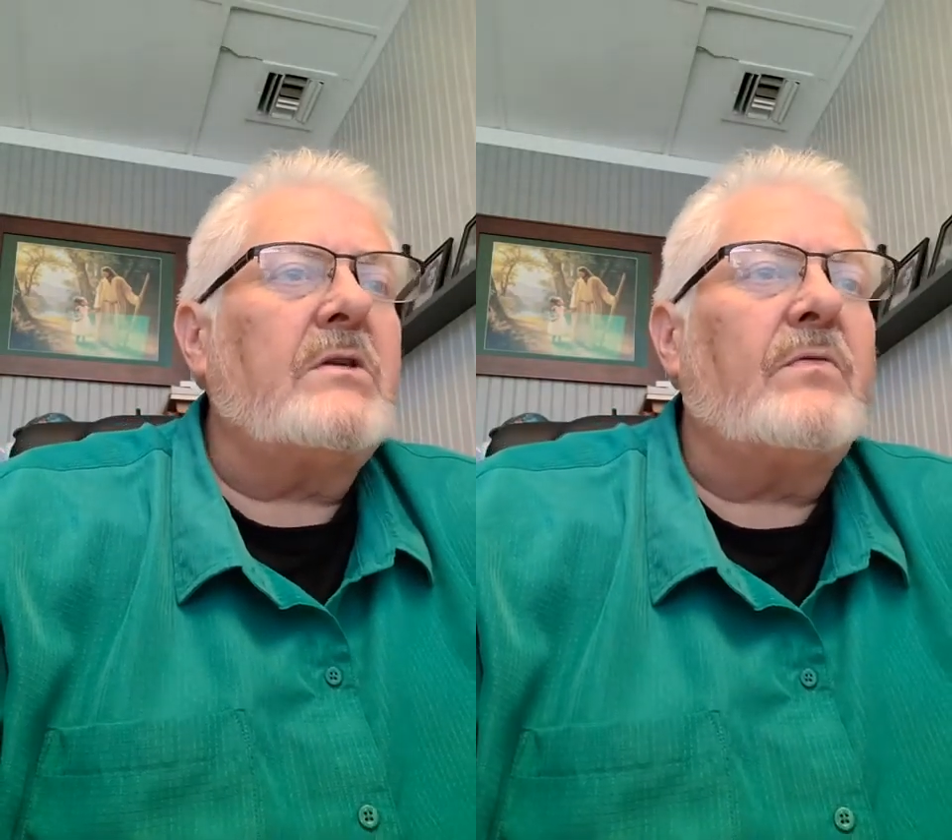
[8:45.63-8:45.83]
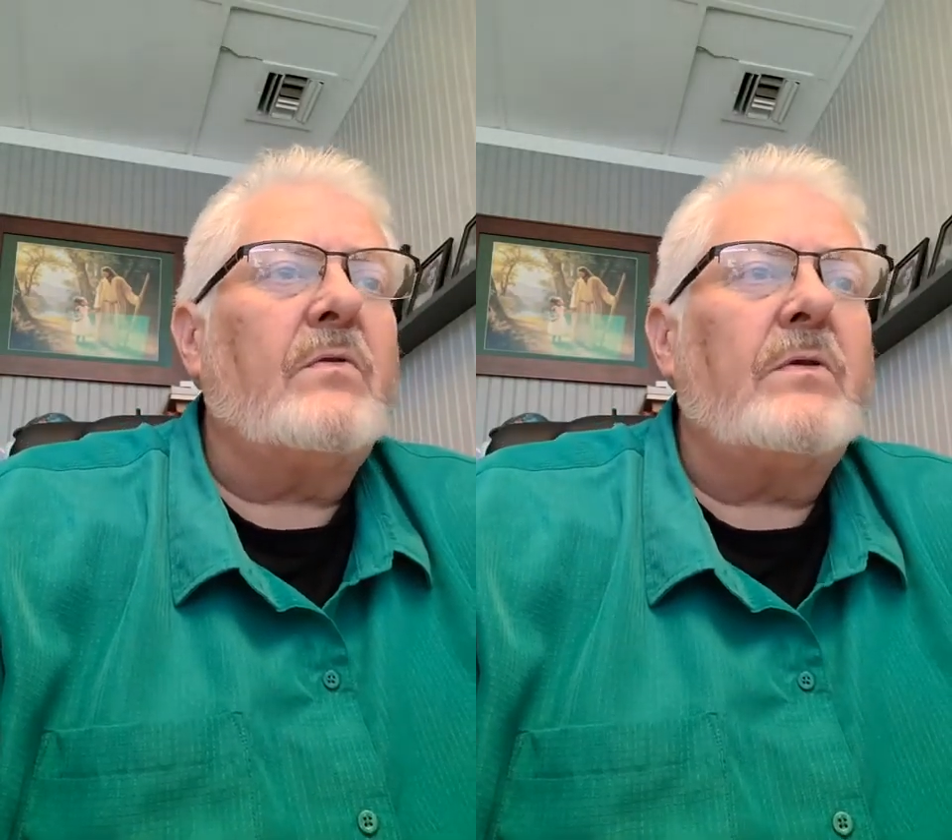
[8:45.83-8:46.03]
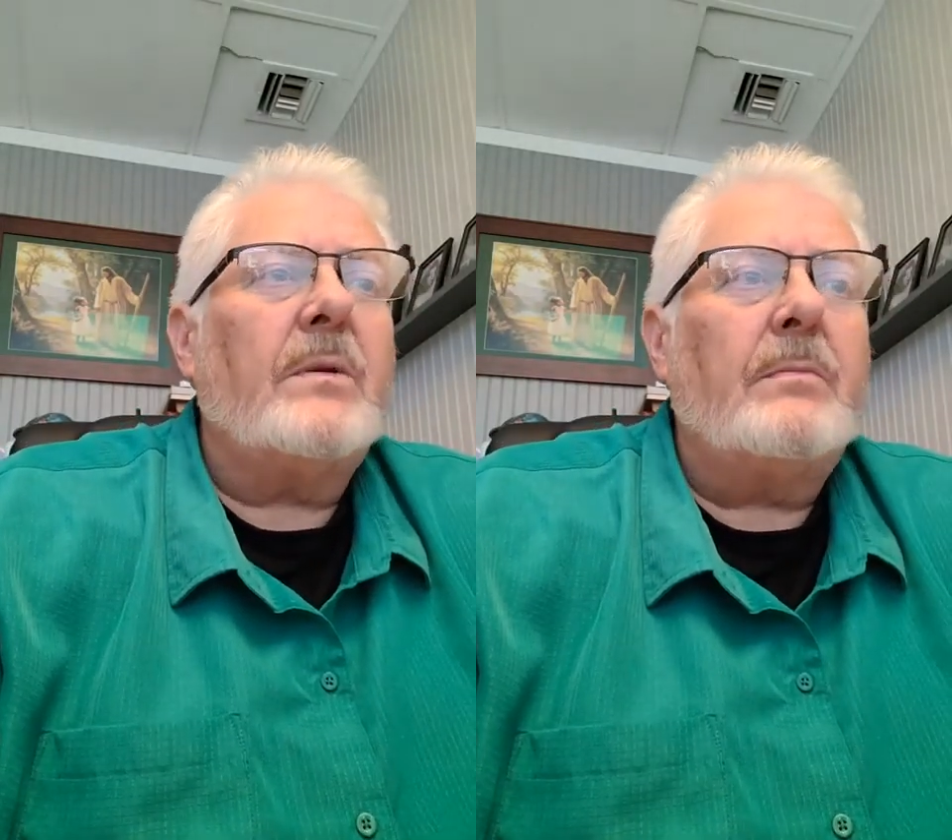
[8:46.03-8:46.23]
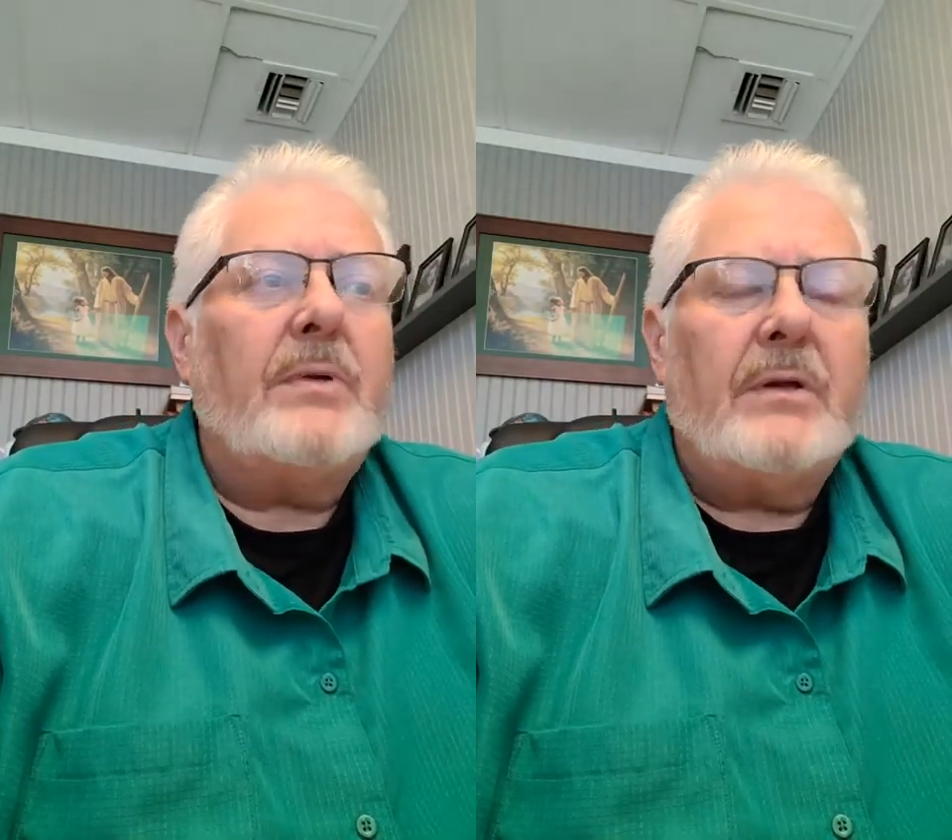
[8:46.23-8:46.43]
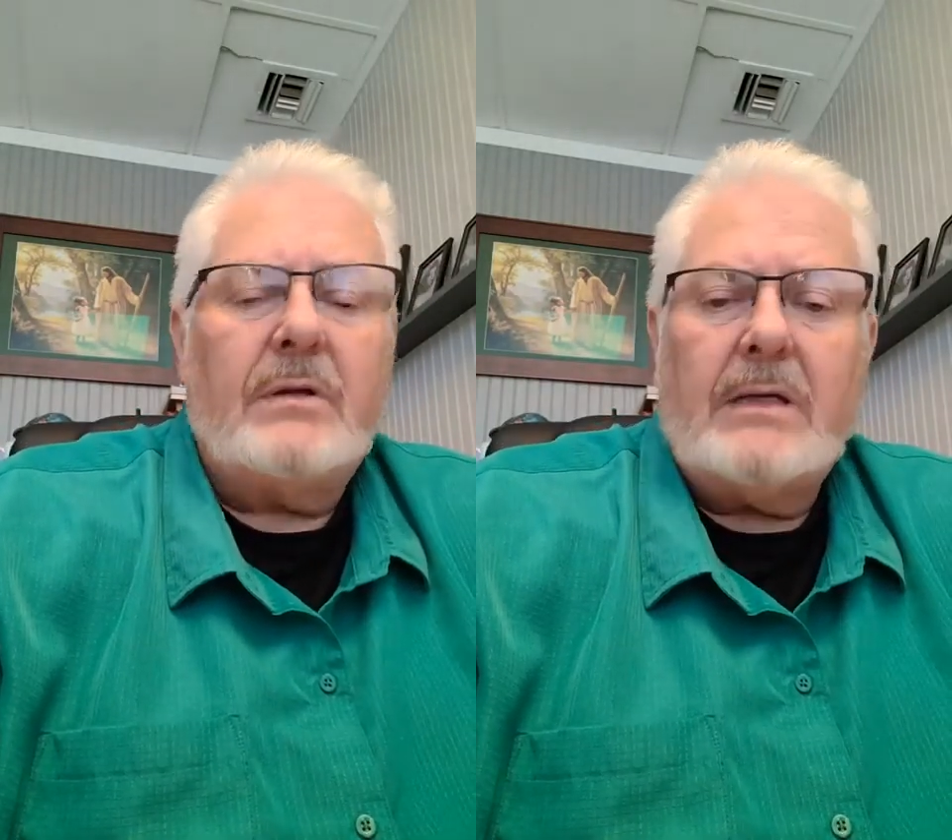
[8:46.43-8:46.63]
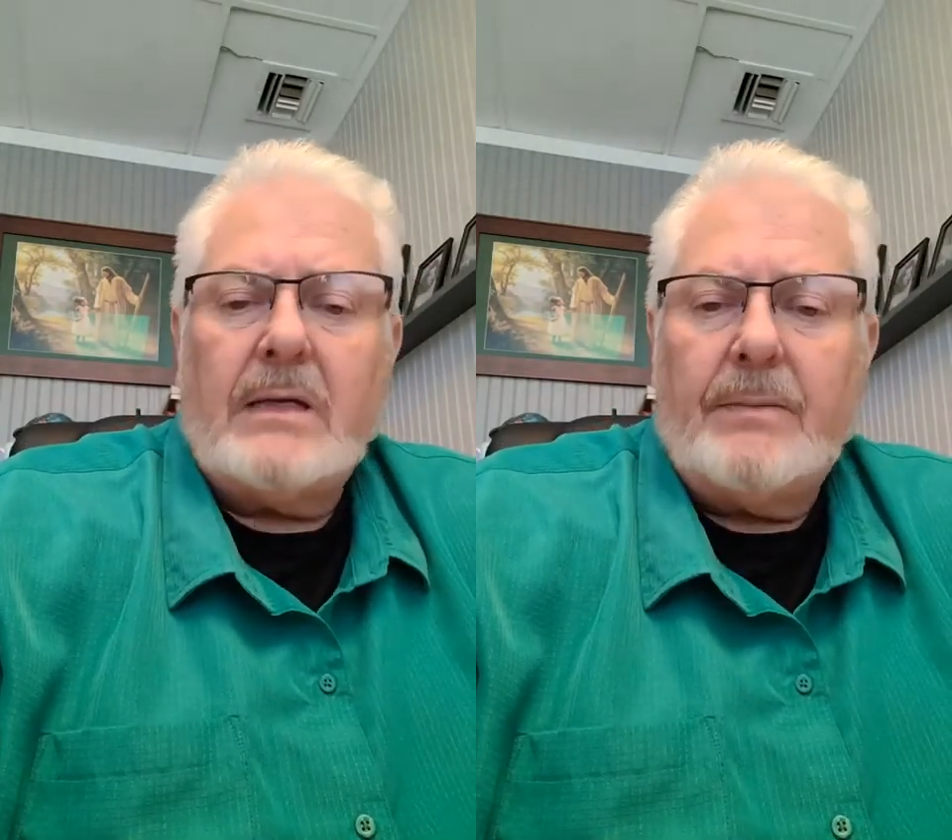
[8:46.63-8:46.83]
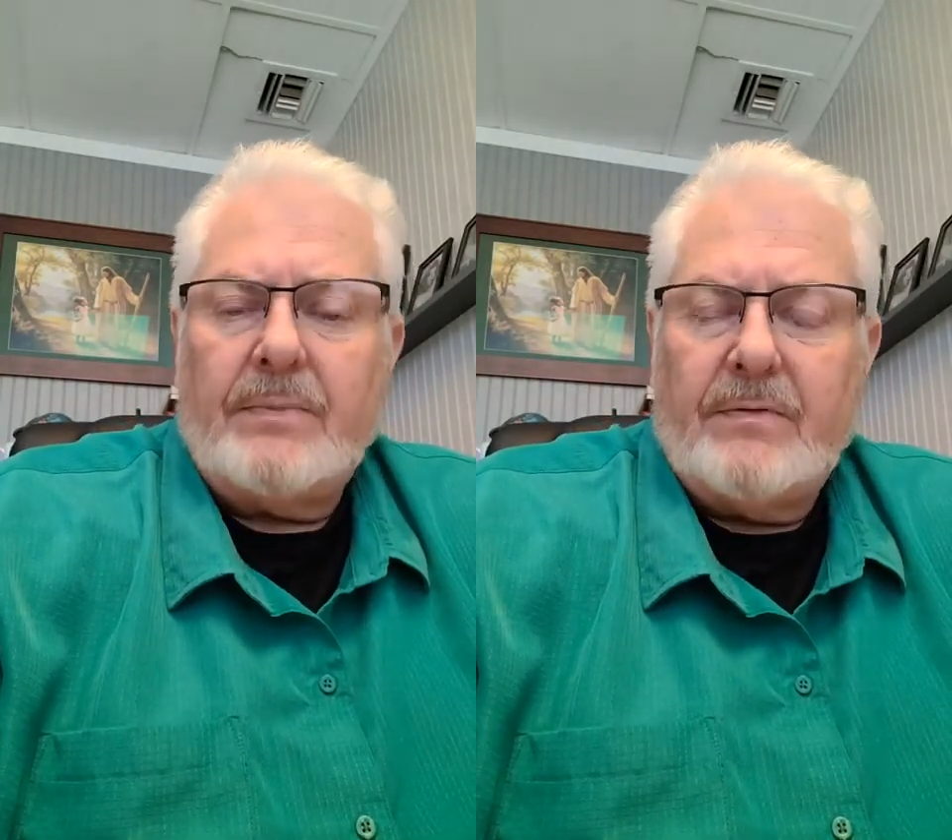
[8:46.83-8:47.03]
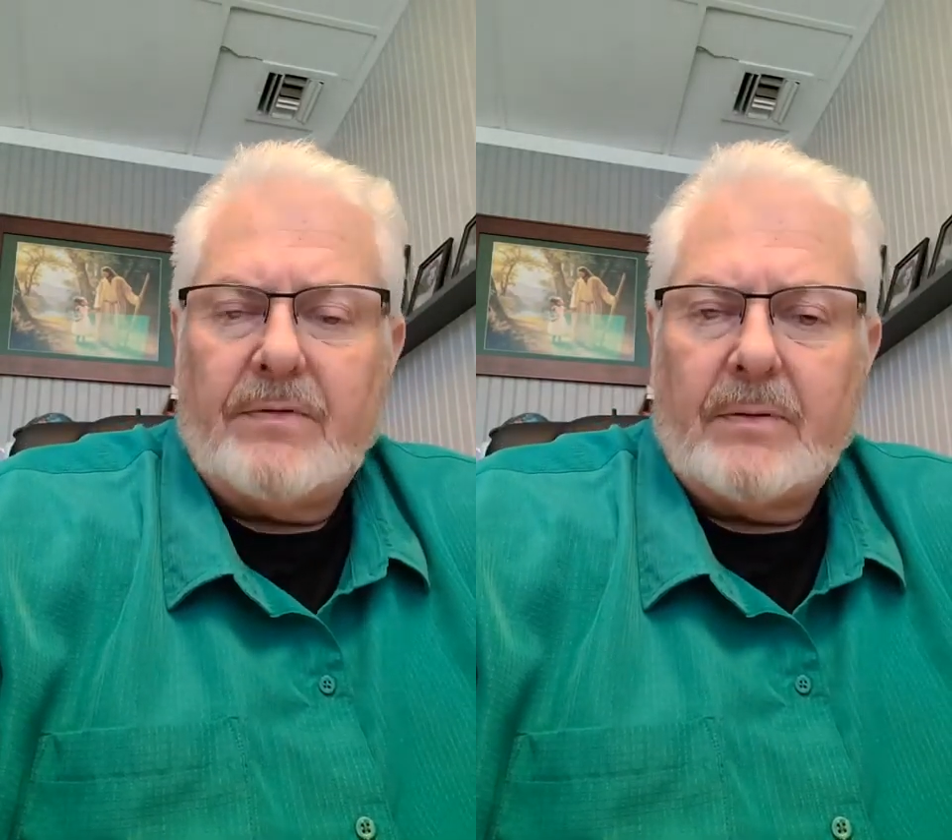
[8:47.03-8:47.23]
for the building up
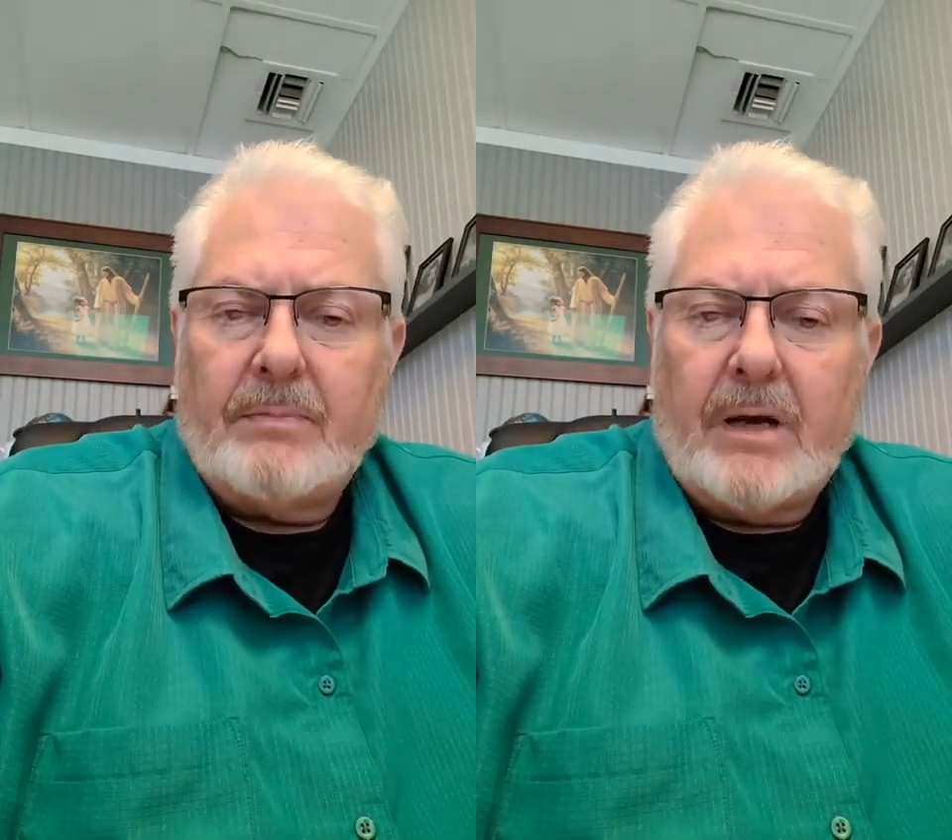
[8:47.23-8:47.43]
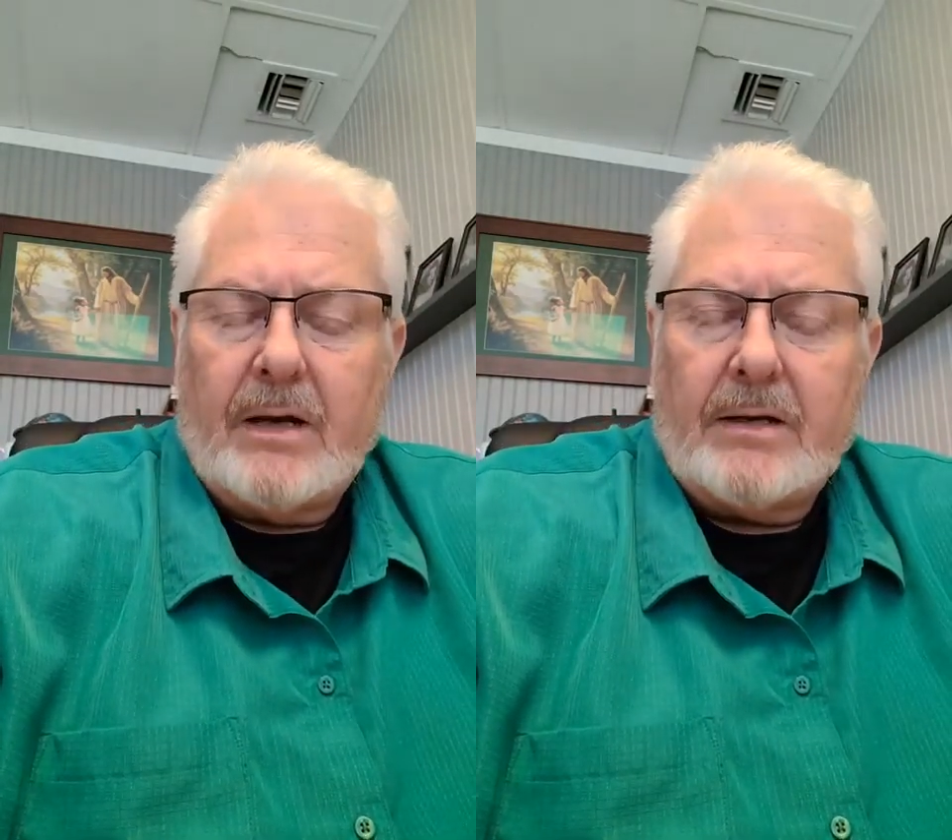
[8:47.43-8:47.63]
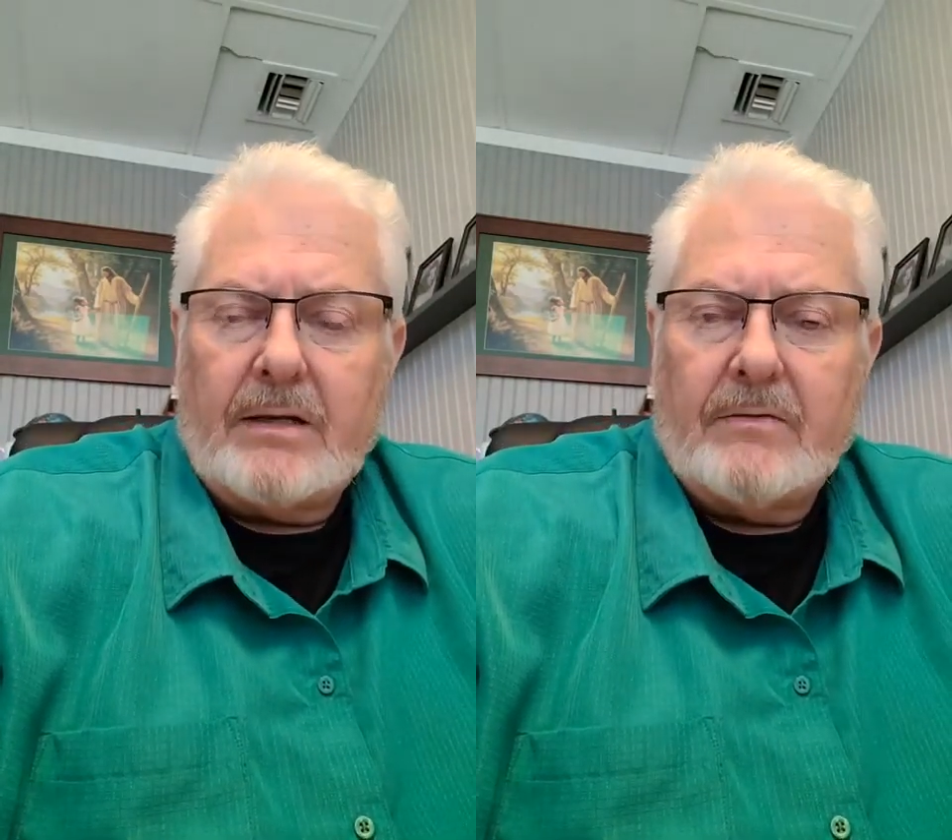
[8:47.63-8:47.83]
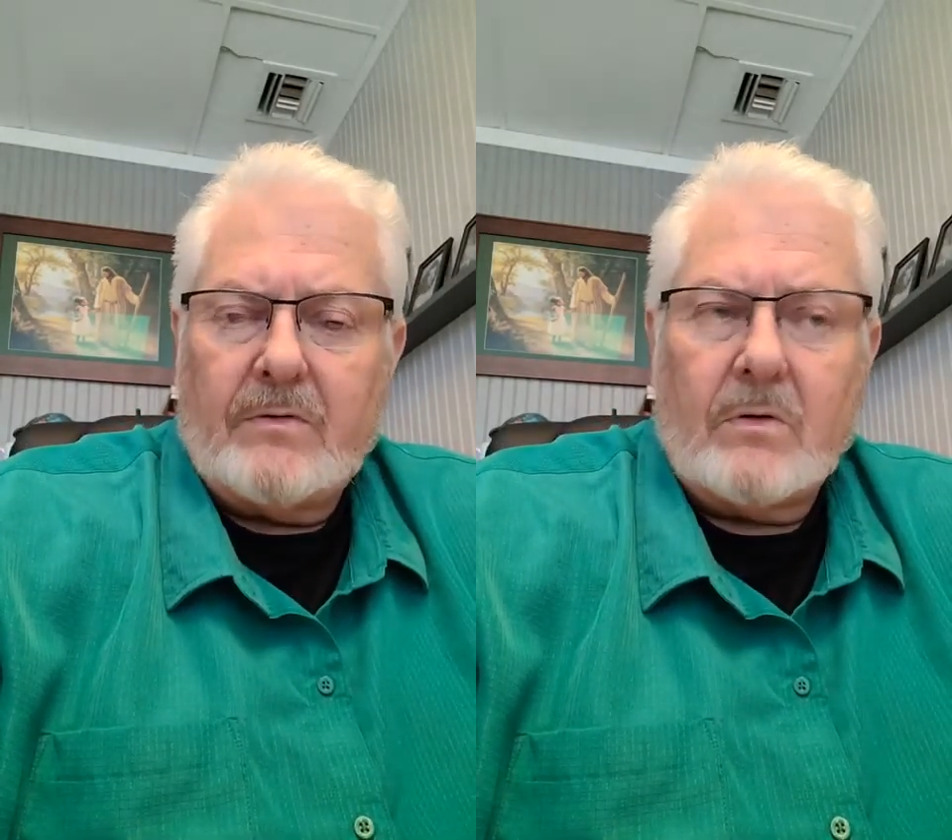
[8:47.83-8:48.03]
of the body of